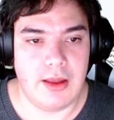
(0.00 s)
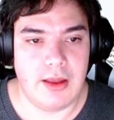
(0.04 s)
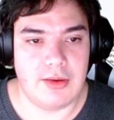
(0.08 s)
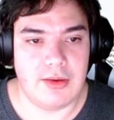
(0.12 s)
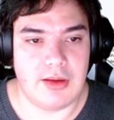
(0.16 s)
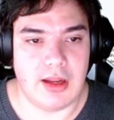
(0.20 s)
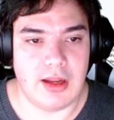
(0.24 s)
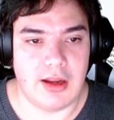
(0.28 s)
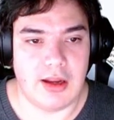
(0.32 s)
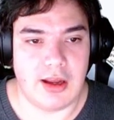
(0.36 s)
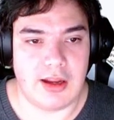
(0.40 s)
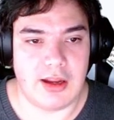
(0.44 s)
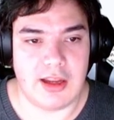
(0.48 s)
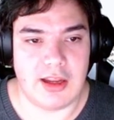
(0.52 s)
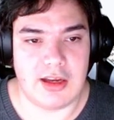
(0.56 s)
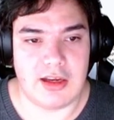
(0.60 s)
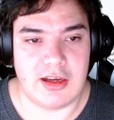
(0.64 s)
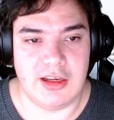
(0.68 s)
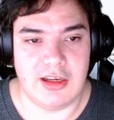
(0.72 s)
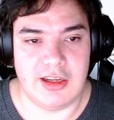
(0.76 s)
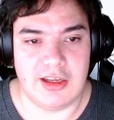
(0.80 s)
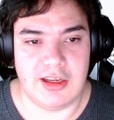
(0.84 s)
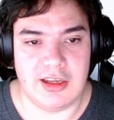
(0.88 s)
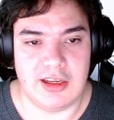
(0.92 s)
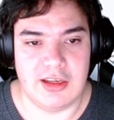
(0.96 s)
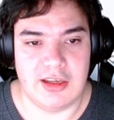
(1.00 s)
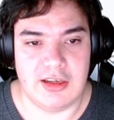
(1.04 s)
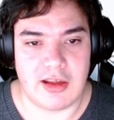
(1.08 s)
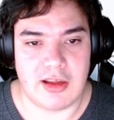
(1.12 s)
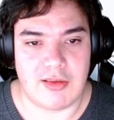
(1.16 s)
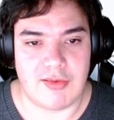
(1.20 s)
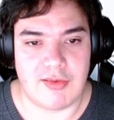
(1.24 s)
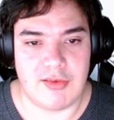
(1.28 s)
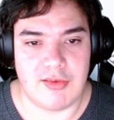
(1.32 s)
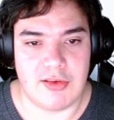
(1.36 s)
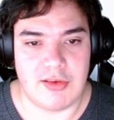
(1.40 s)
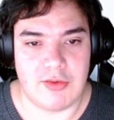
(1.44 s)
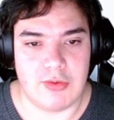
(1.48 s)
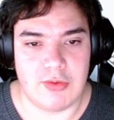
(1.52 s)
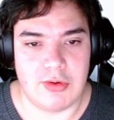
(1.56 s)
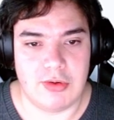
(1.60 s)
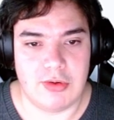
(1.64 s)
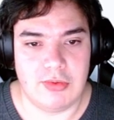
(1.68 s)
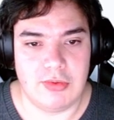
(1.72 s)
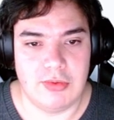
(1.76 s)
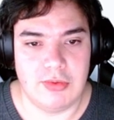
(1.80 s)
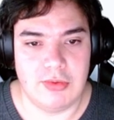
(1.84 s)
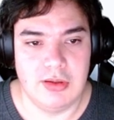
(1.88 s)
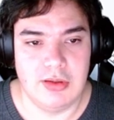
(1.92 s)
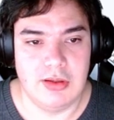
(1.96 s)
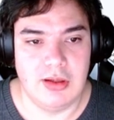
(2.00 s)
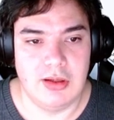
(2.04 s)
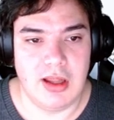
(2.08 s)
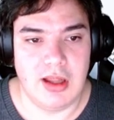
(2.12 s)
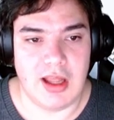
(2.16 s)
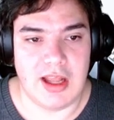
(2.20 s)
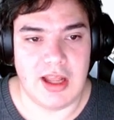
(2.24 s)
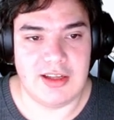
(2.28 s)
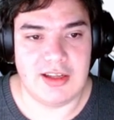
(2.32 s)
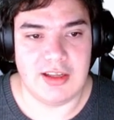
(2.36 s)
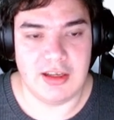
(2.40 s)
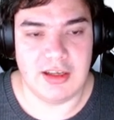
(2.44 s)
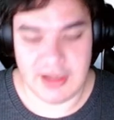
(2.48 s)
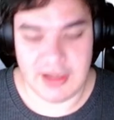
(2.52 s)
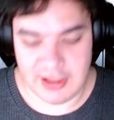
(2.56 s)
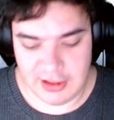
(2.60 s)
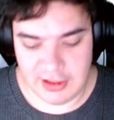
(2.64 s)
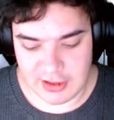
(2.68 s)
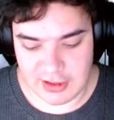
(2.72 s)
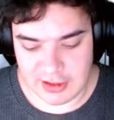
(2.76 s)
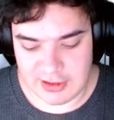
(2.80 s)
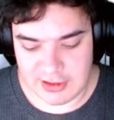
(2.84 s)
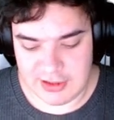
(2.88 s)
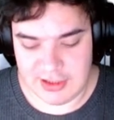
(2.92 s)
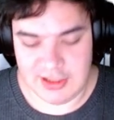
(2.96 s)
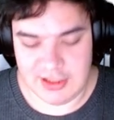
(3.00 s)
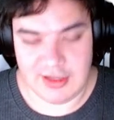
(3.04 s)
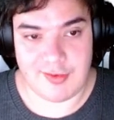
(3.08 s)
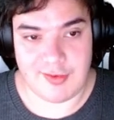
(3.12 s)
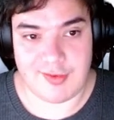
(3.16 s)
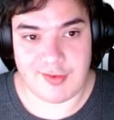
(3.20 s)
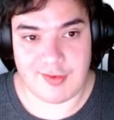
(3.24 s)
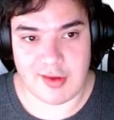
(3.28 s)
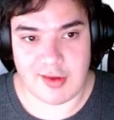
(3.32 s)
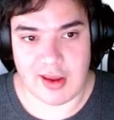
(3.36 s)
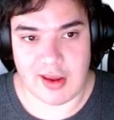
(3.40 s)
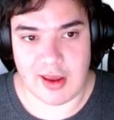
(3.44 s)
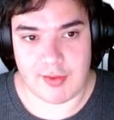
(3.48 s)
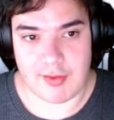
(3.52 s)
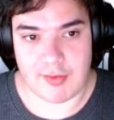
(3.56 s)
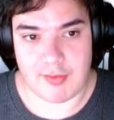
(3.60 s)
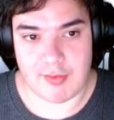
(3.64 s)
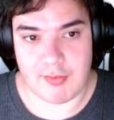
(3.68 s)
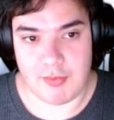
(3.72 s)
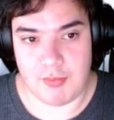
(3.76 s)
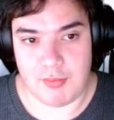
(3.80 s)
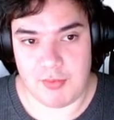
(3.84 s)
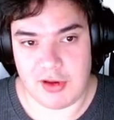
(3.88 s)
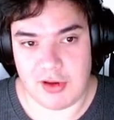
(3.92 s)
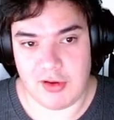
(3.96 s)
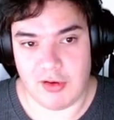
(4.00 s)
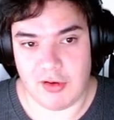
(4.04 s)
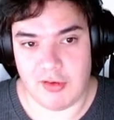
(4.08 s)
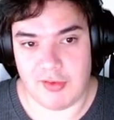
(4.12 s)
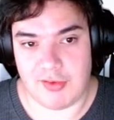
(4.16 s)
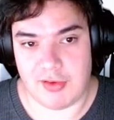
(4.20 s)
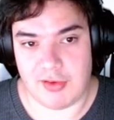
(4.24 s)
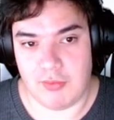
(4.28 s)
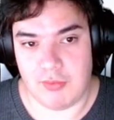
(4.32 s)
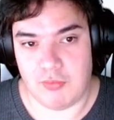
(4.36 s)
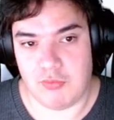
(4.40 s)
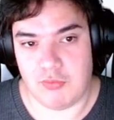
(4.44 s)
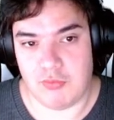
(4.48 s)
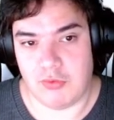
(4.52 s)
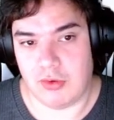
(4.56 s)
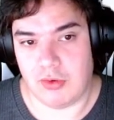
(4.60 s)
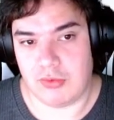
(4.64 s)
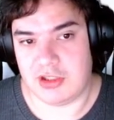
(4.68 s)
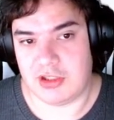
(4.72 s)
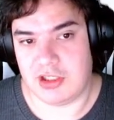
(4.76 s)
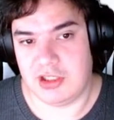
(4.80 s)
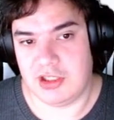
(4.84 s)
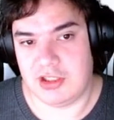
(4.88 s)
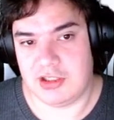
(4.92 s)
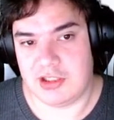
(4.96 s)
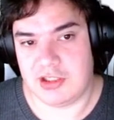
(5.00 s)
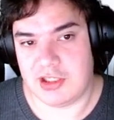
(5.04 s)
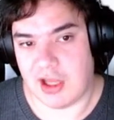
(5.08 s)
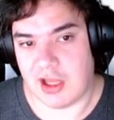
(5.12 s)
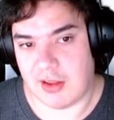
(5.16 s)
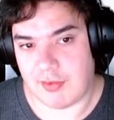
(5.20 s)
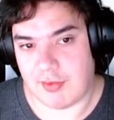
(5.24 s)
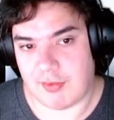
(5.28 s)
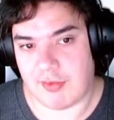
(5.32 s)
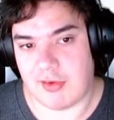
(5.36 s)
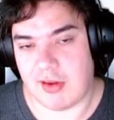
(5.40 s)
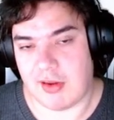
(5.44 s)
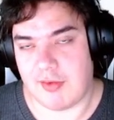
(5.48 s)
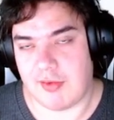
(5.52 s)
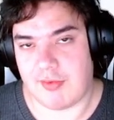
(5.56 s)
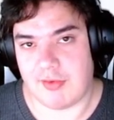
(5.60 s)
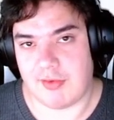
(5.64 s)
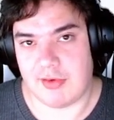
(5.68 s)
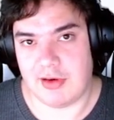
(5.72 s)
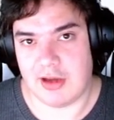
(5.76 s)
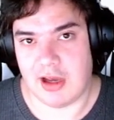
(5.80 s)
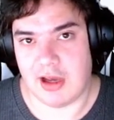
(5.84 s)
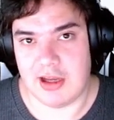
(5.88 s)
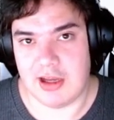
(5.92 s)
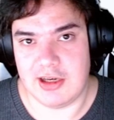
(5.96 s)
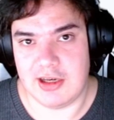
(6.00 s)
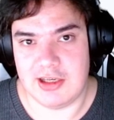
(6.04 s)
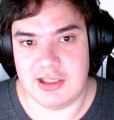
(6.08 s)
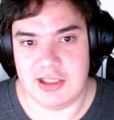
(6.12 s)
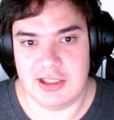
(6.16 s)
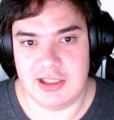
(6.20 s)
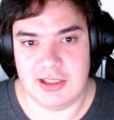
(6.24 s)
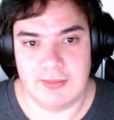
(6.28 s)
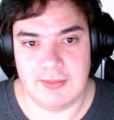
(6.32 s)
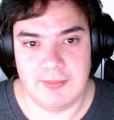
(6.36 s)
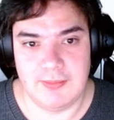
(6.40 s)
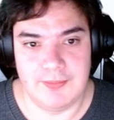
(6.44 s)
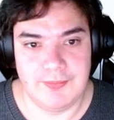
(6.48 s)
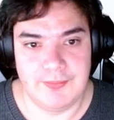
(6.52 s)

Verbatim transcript: then I get link index 0, and the link ID is test, because I wrote in test as an ID.